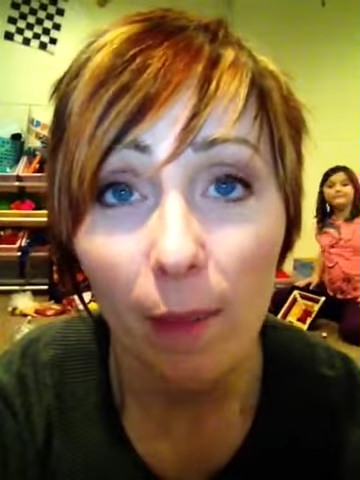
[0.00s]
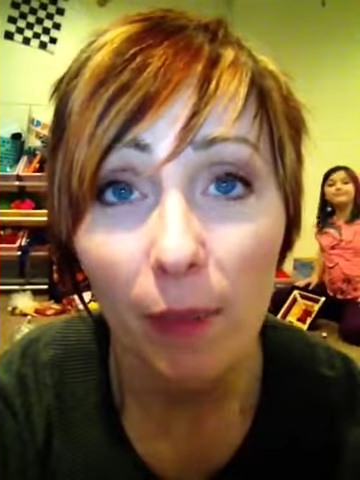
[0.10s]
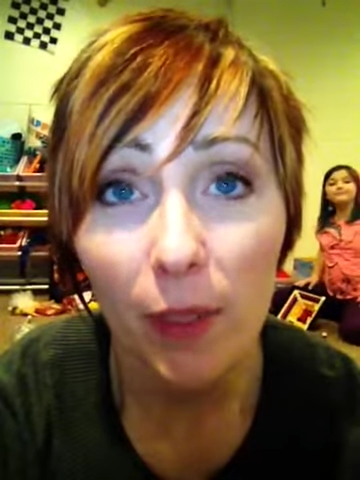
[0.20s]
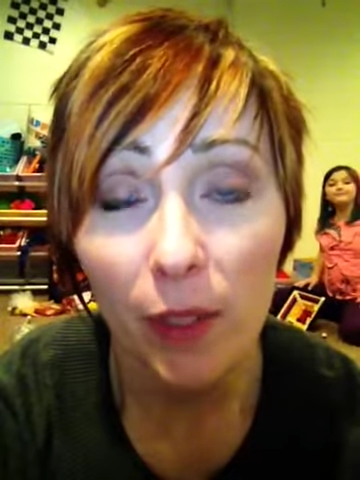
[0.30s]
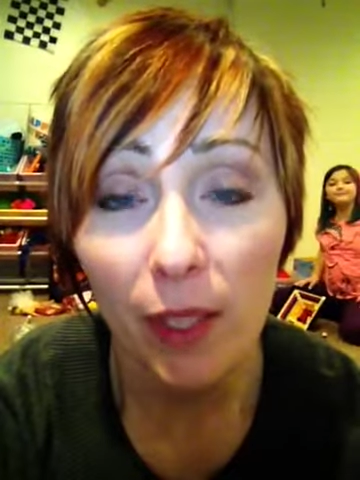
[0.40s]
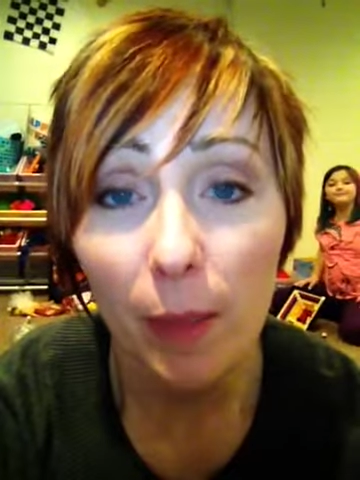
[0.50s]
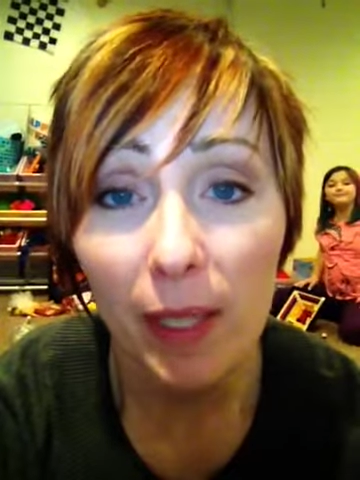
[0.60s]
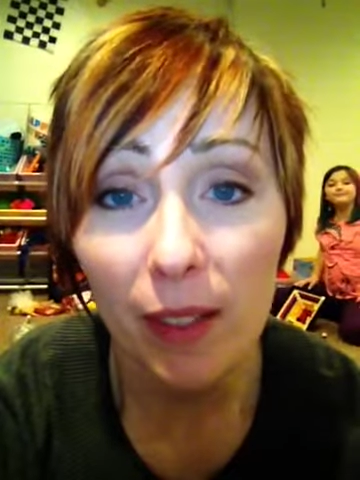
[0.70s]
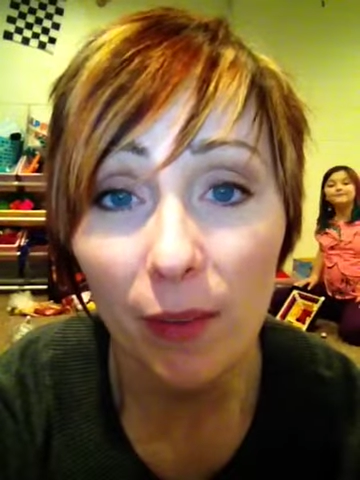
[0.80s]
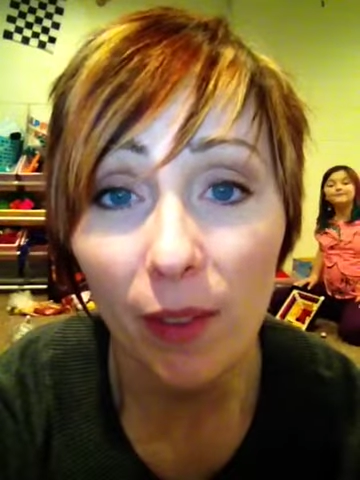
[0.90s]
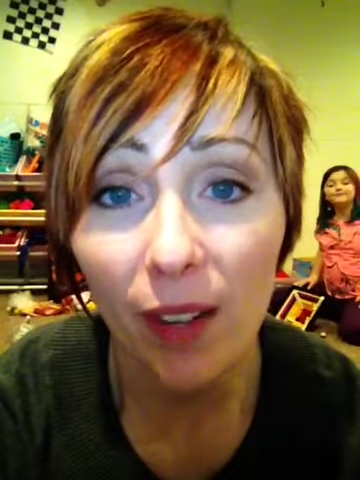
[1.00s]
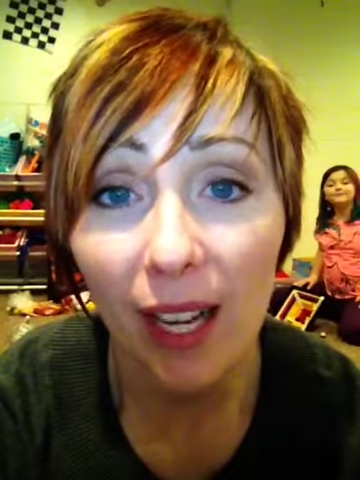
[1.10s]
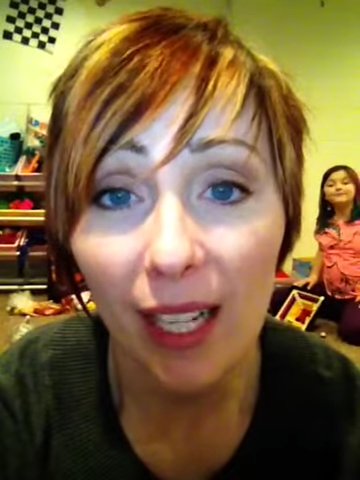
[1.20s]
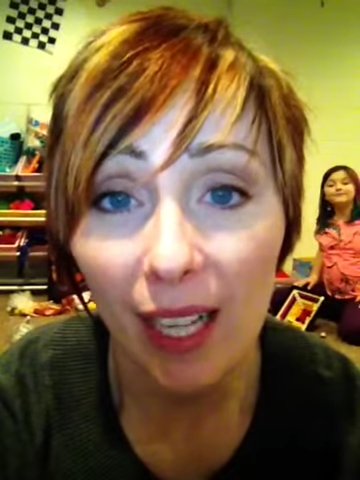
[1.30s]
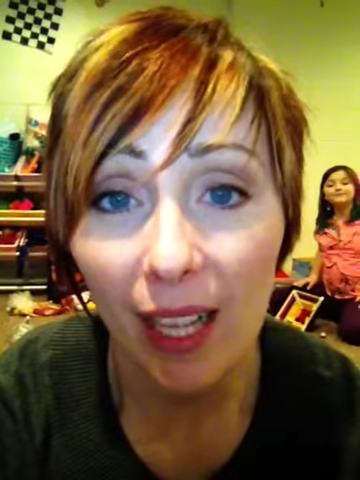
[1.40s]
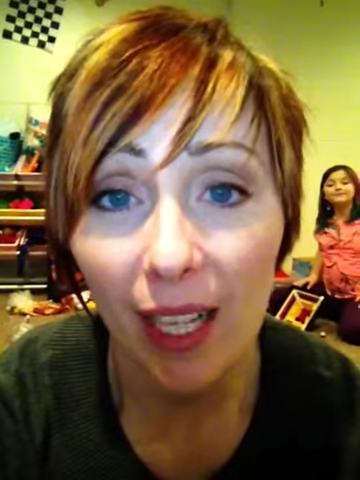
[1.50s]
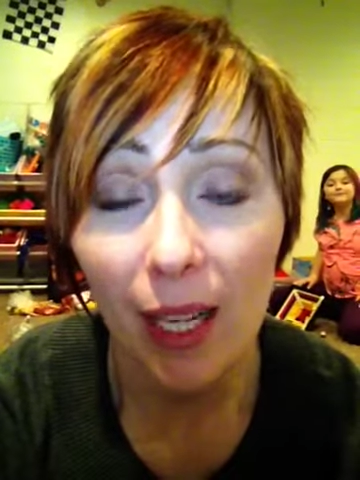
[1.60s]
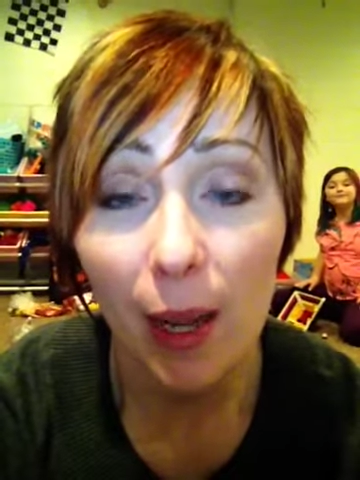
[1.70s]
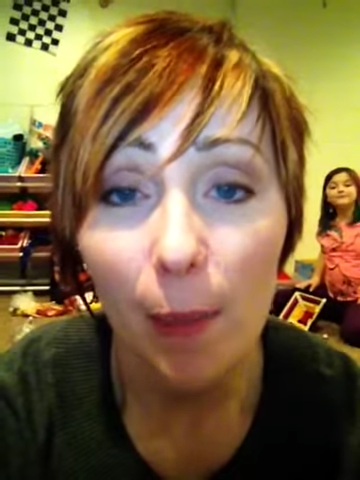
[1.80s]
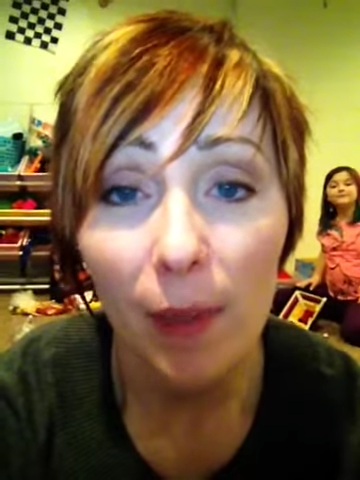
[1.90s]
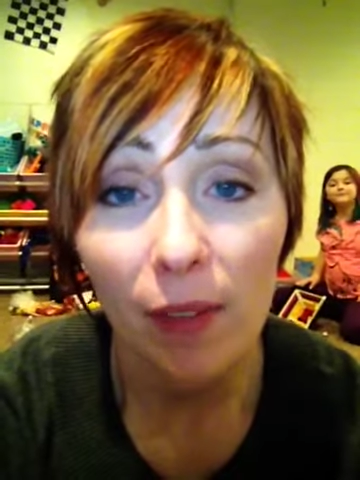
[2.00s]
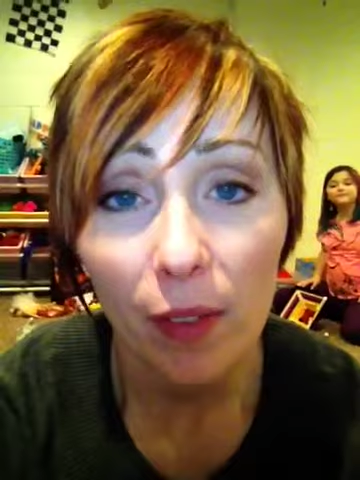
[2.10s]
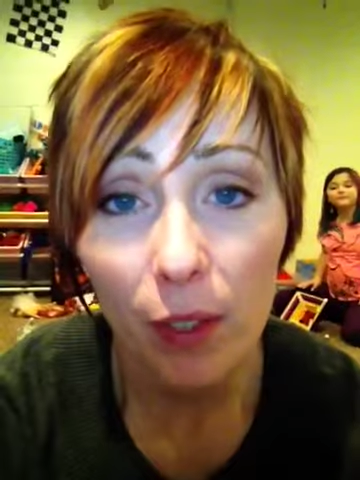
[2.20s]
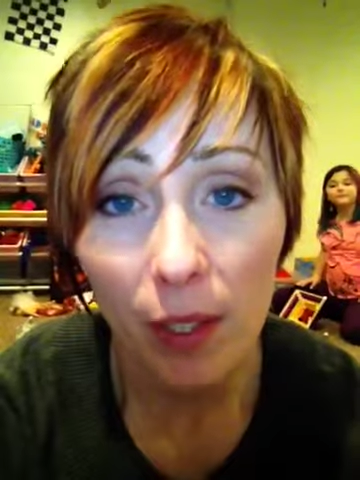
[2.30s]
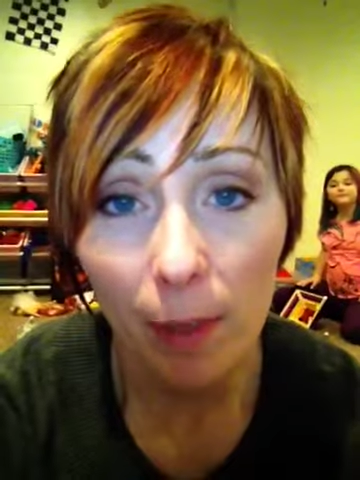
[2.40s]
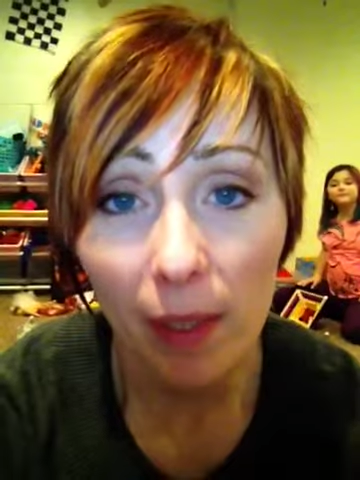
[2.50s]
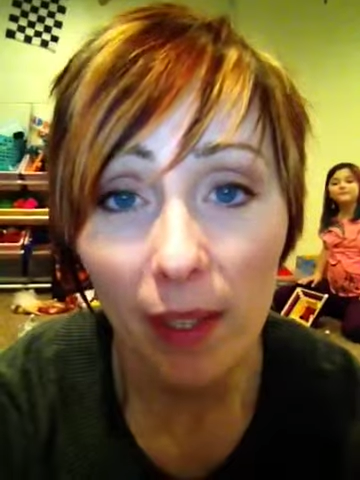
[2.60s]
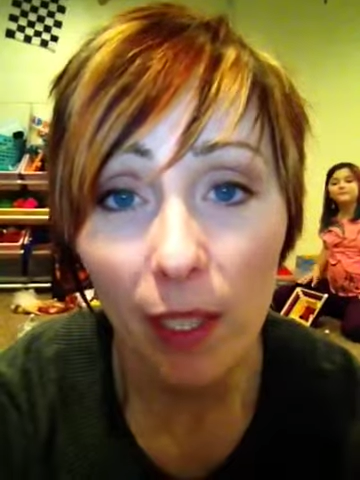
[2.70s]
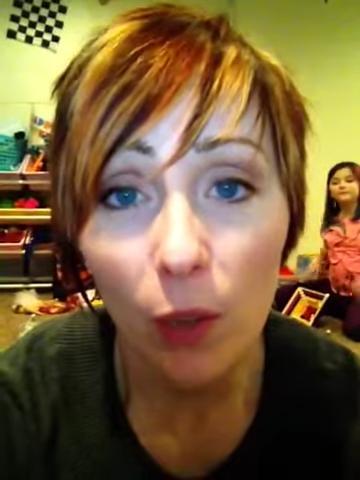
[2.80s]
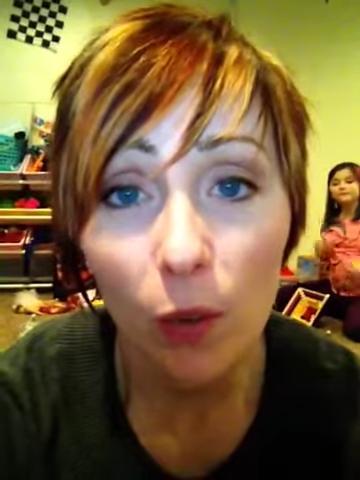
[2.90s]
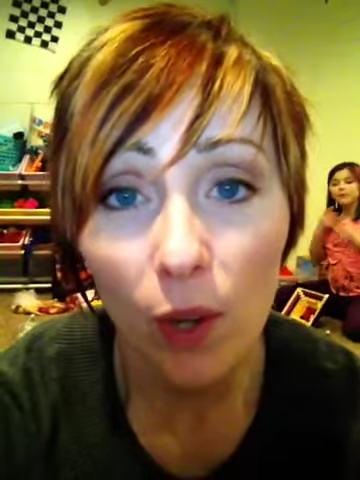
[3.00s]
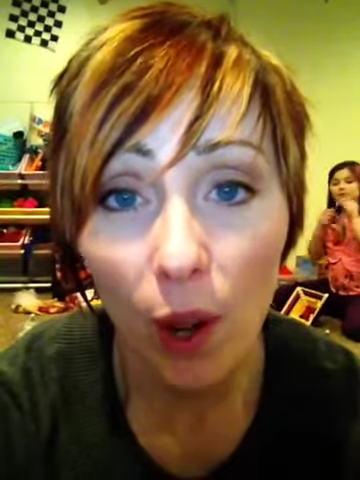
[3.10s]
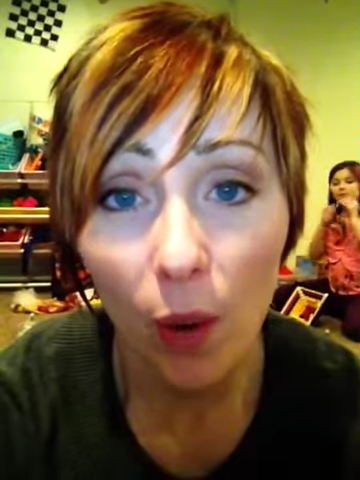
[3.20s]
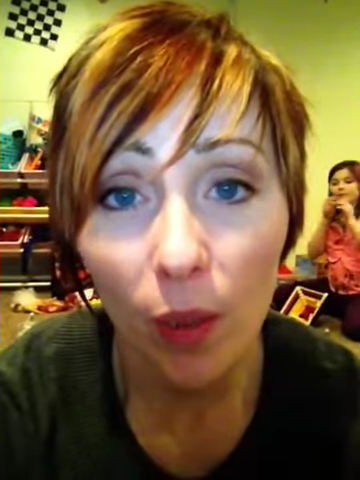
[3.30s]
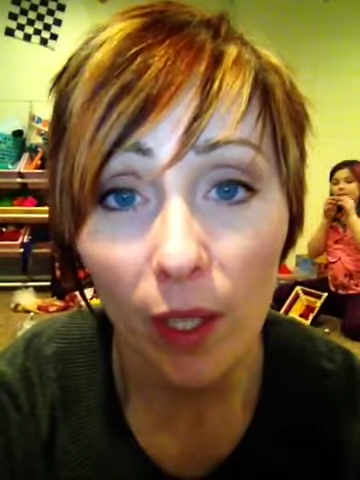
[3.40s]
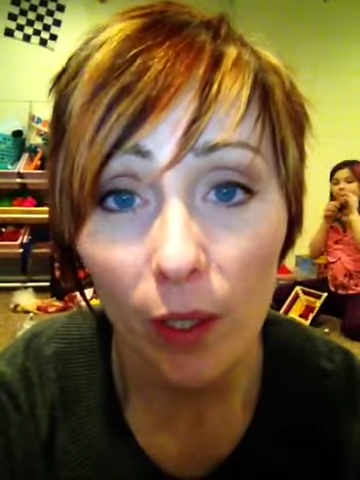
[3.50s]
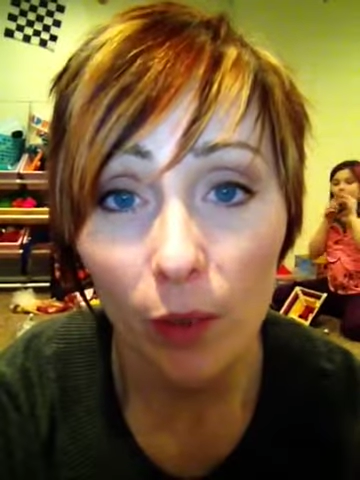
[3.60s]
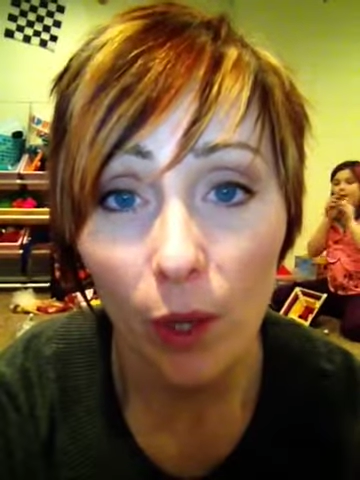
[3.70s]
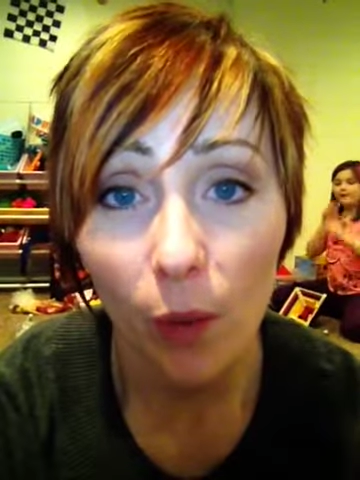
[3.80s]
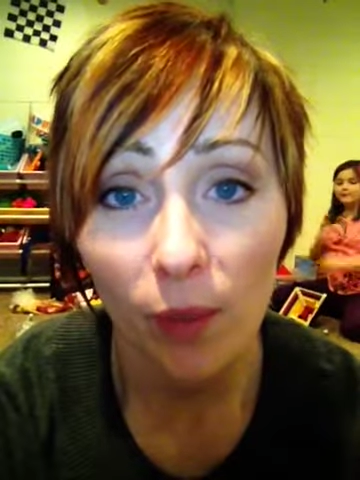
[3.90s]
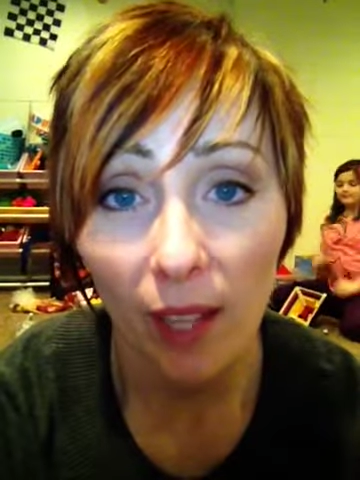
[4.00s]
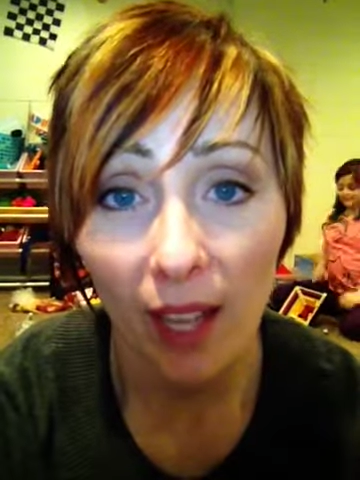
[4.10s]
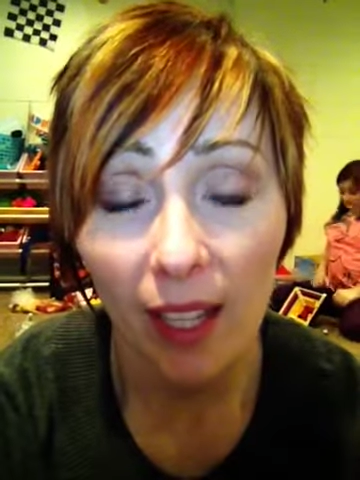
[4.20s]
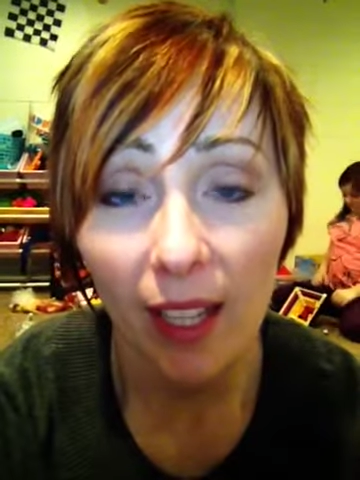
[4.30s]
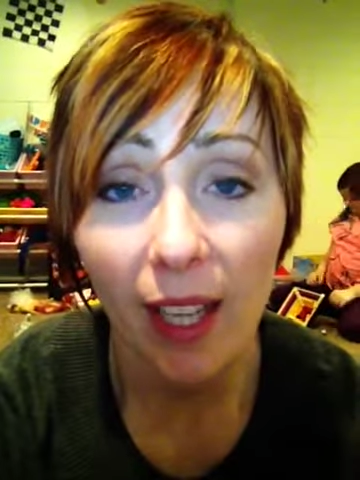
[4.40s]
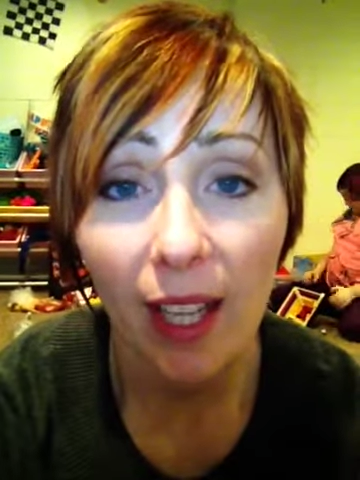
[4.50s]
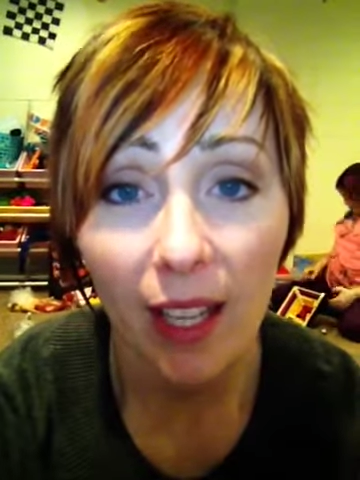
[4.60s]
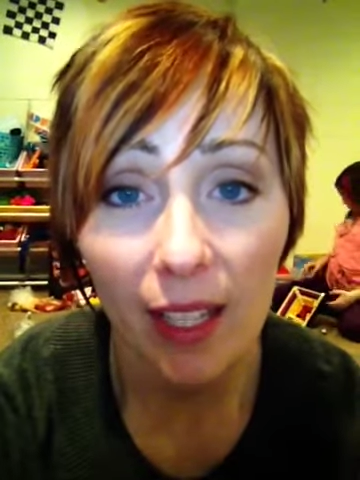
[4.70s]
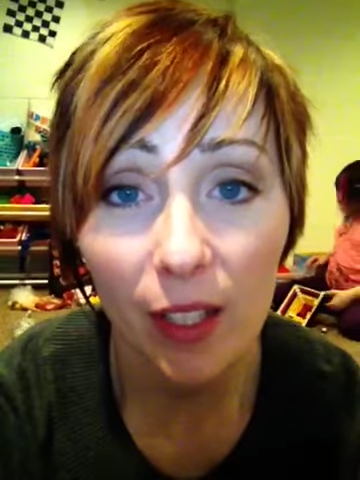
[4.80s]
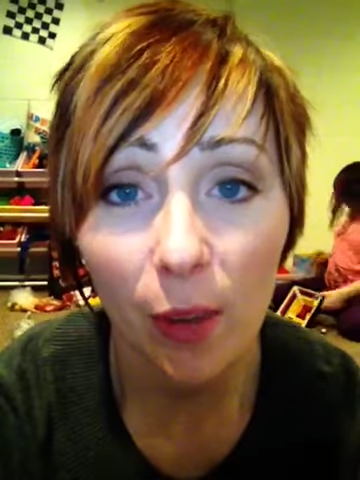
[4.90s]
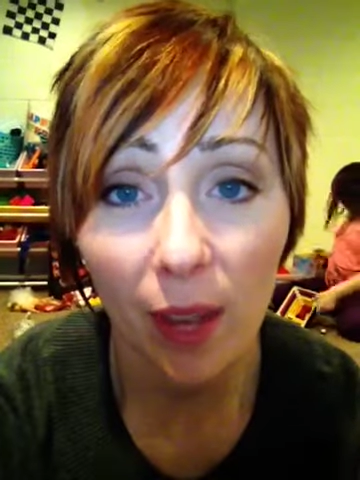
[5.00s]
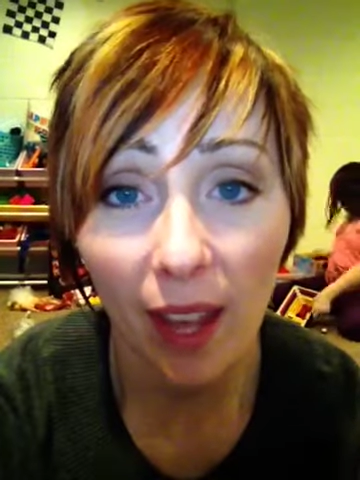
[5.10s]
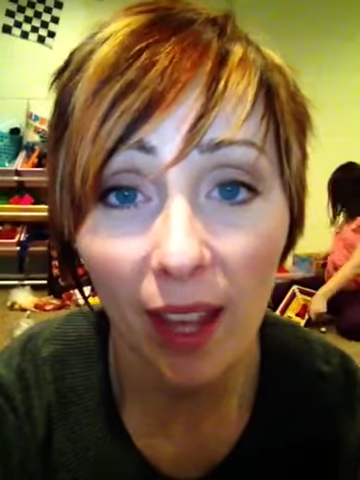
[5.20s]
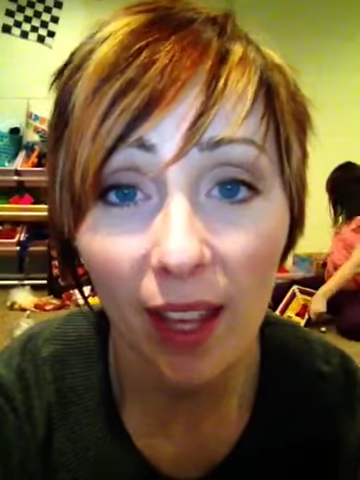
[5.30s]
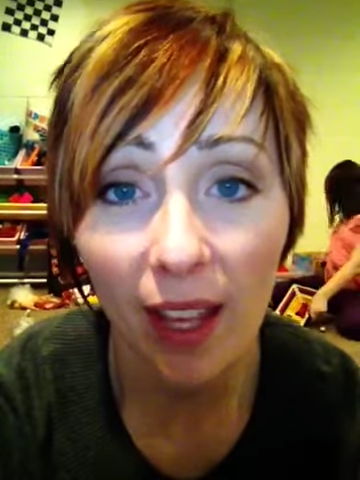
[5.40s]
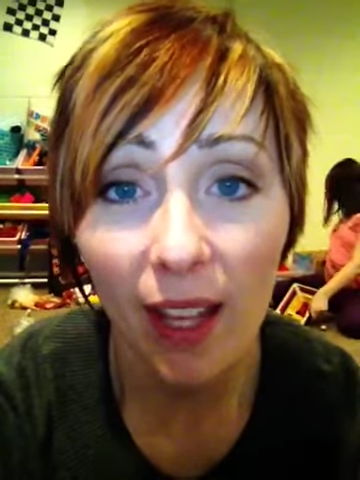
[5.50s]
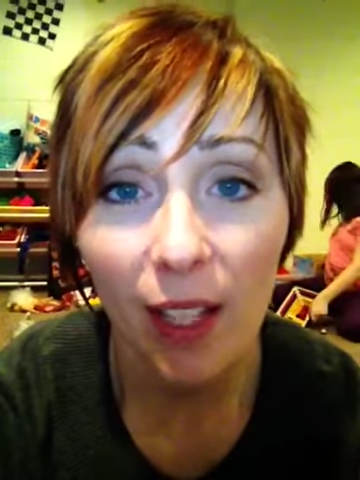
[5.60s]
There's gonna be some variety there. But if there's something that you know that you don't like, it's okay.